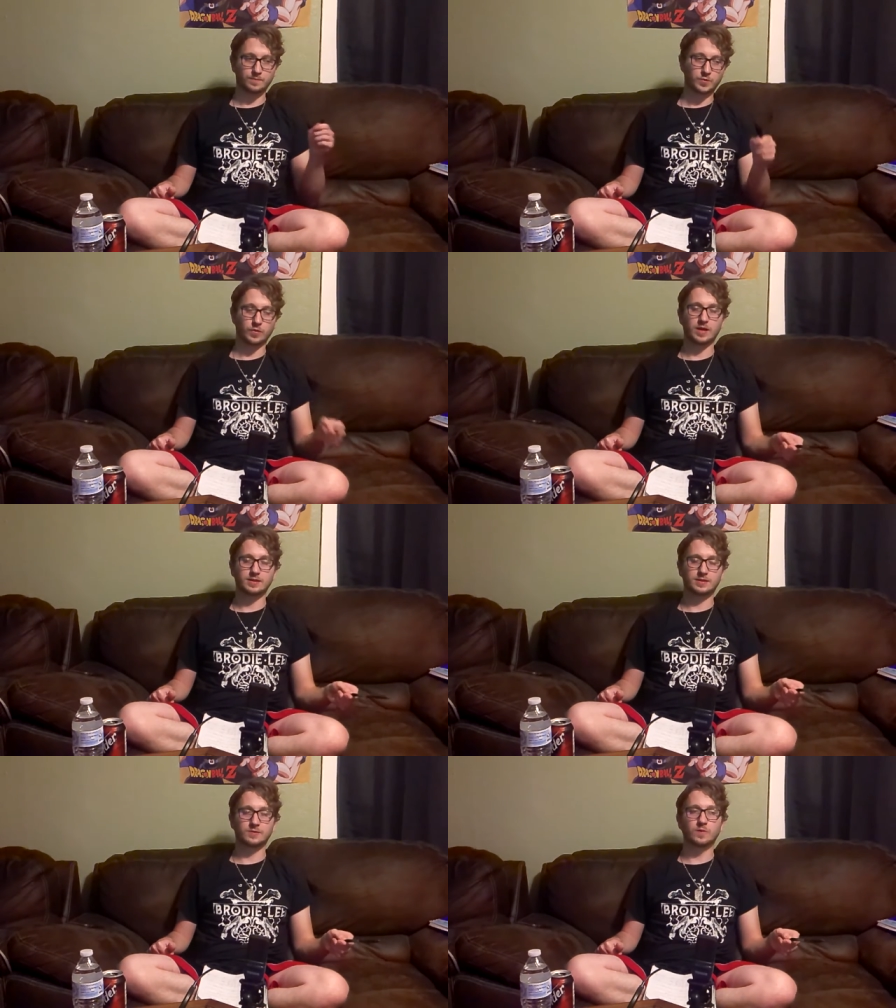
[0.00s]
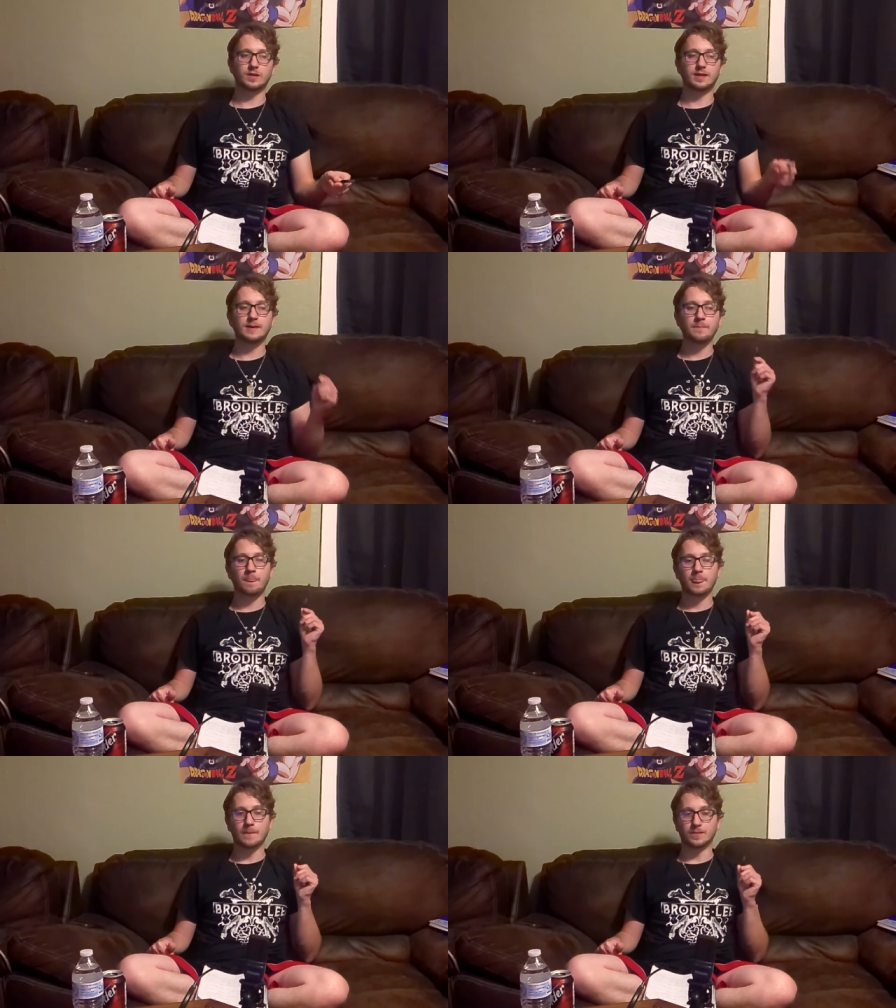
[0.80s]
credits and whatnot,
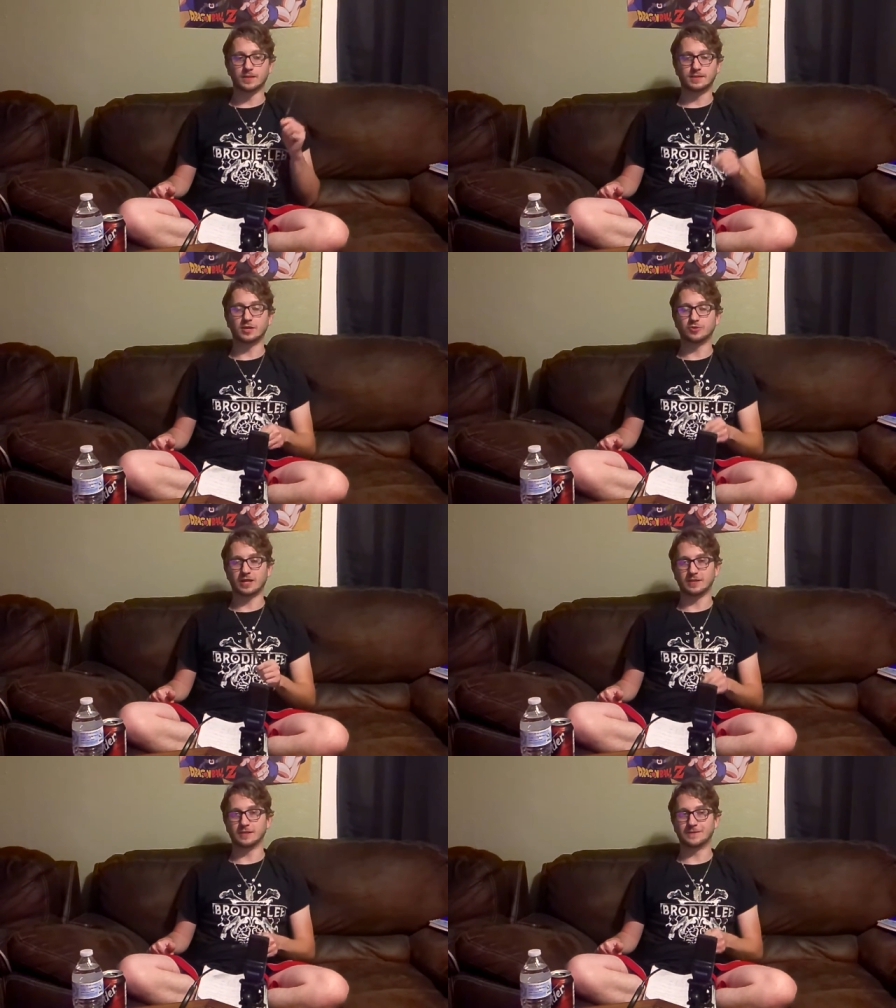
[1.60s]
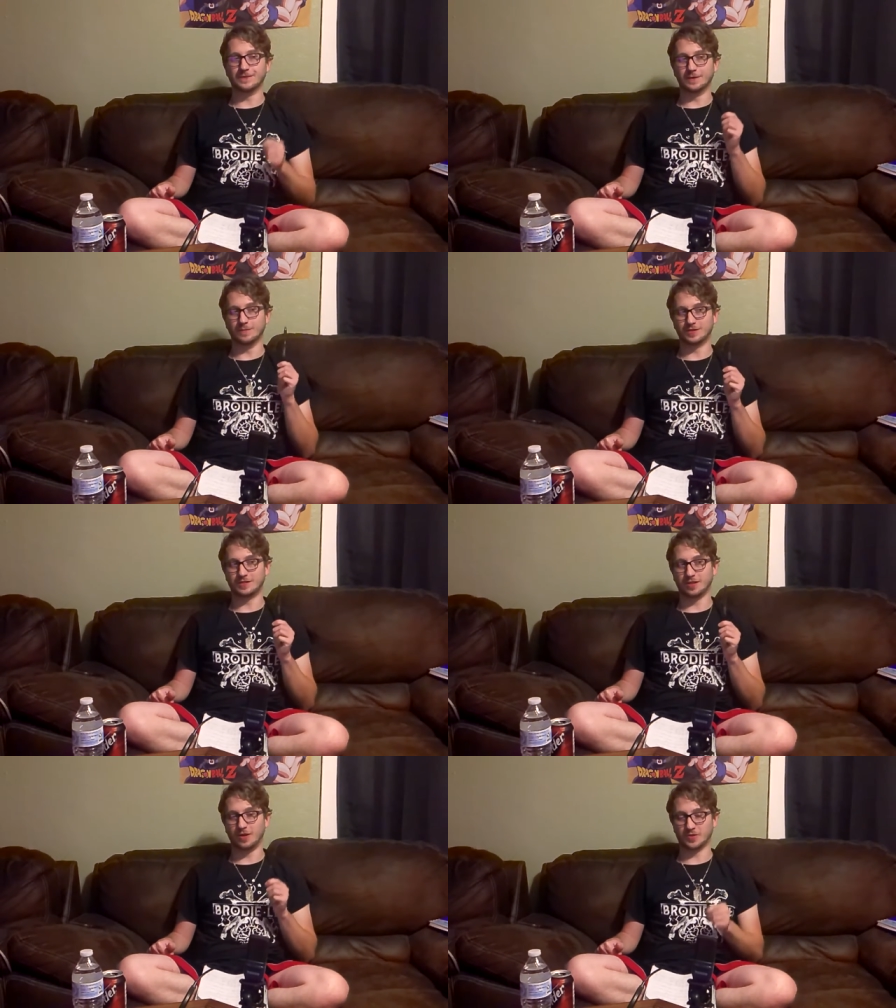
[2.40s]
but the soundtrack in this film
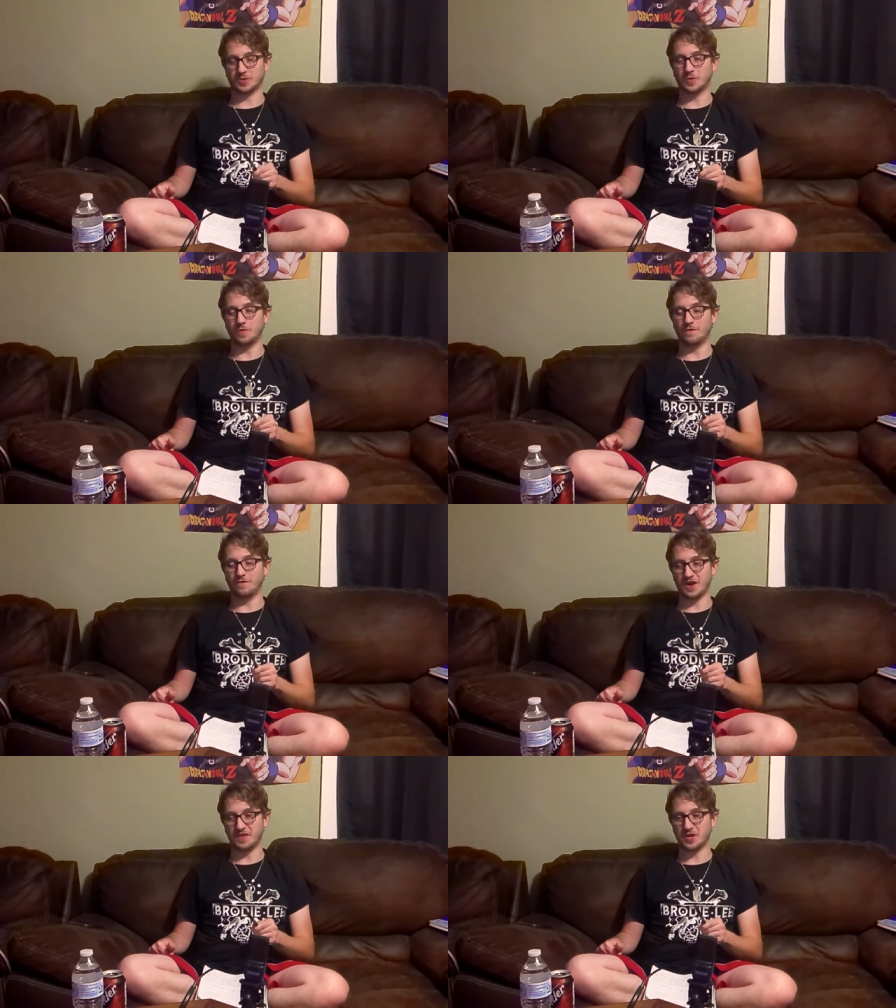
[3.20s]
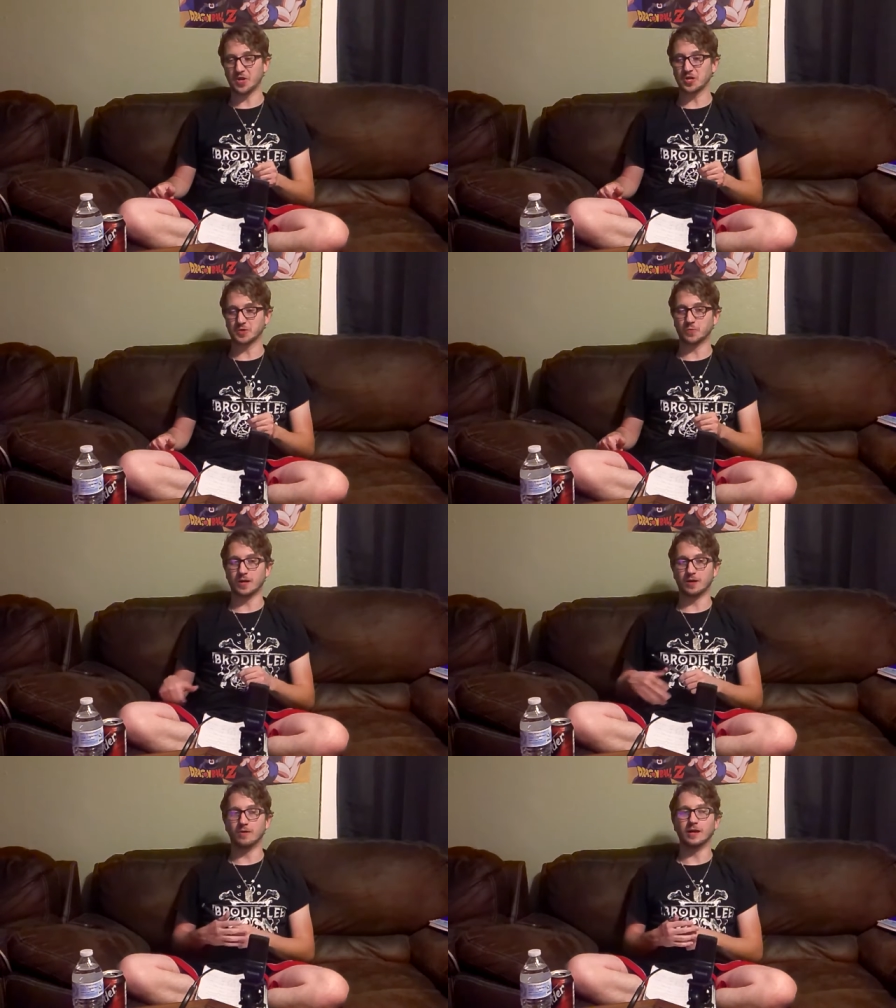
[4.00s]
is also very good as
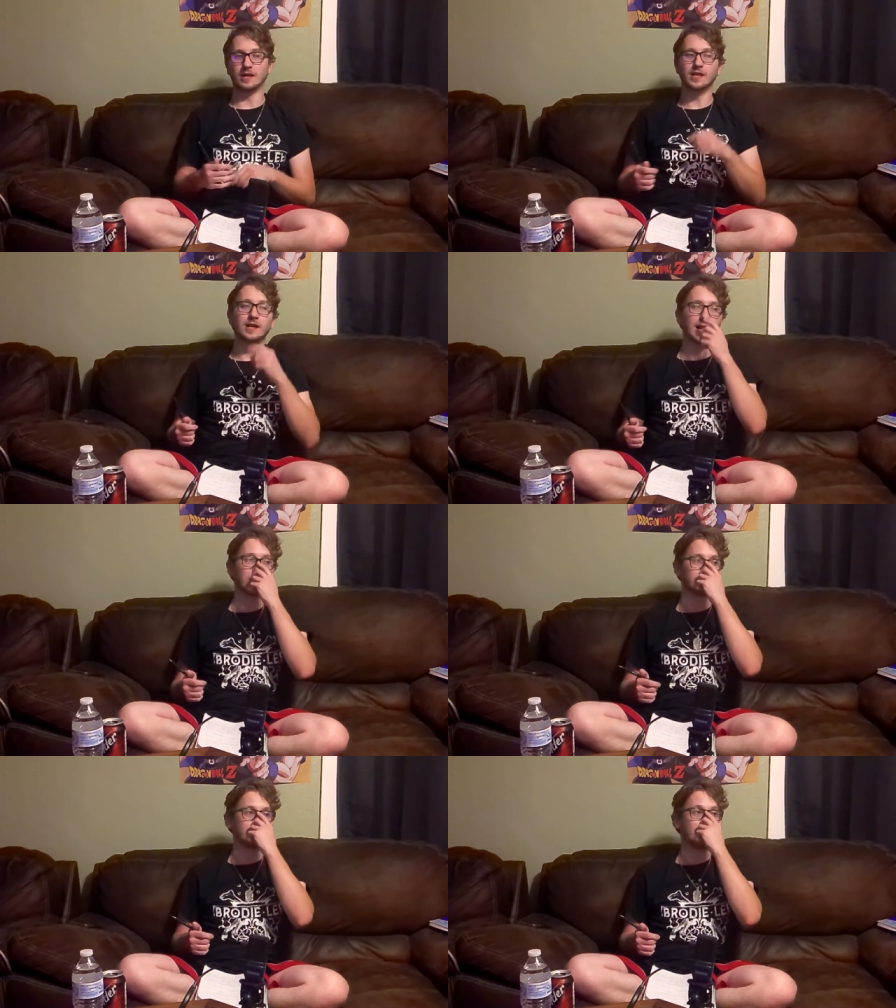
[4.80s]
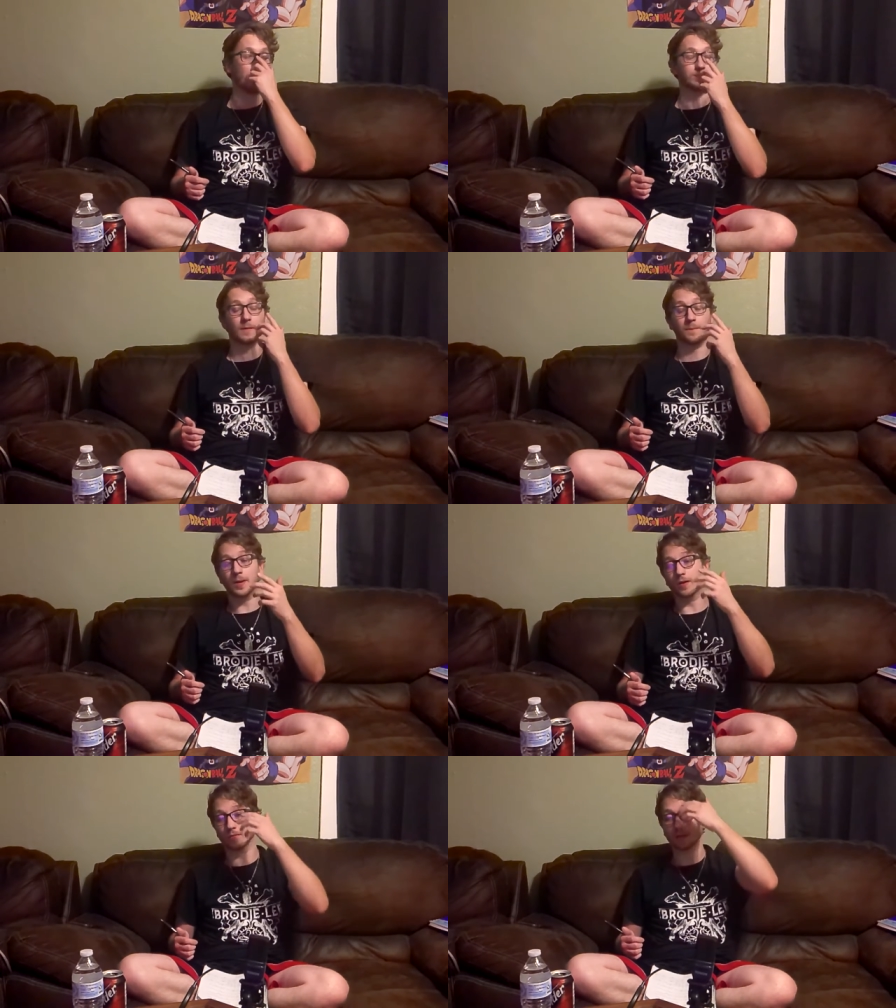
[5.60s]
well, and it actually helped
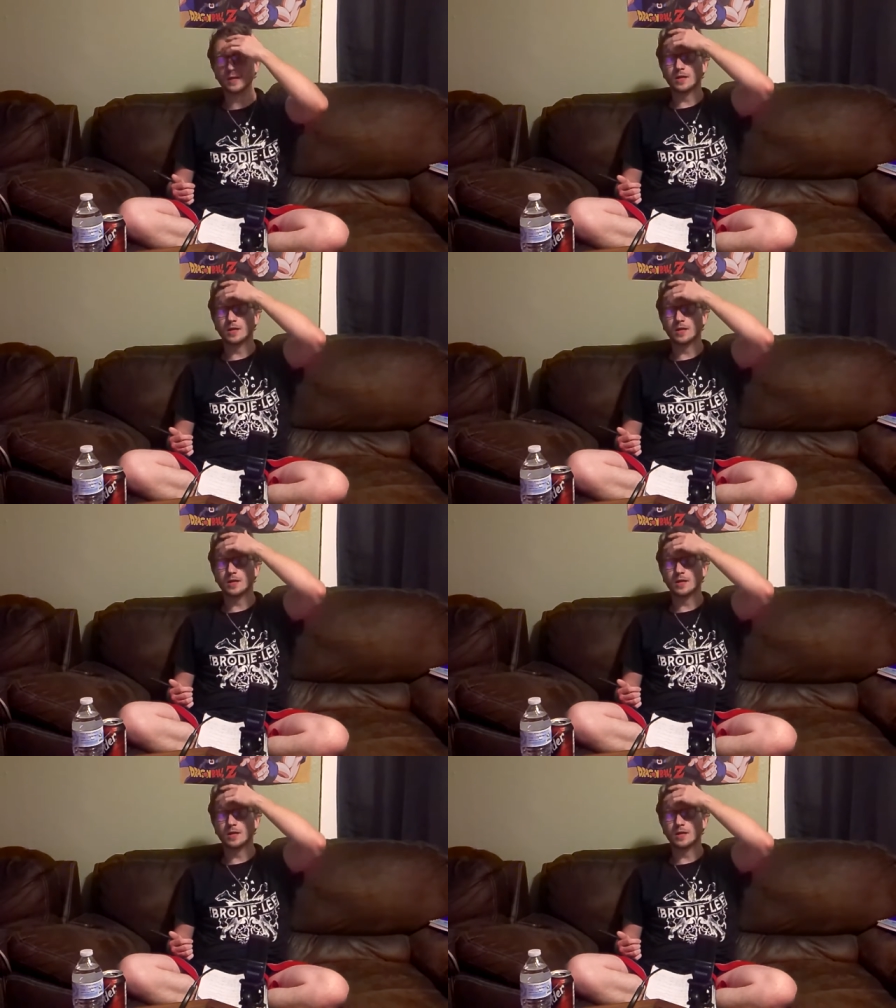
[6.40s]
build